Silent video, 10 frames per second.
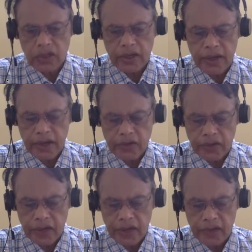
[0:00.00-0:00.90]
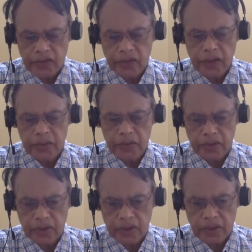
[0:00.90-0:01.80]
Dry scaling skin is
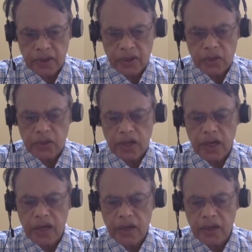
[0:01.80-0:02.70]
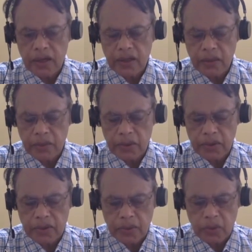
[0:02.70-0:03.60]
present. So there are
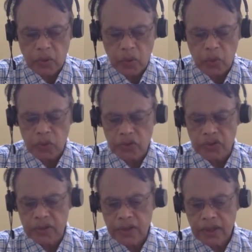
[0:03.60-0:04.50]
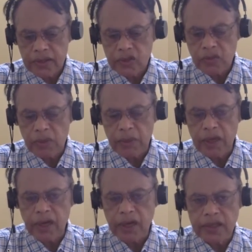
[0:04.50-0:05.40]
some clues. This may be a
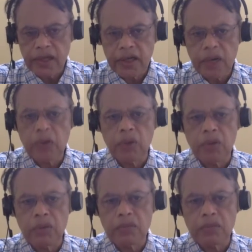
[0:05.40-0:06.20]
congenital problem.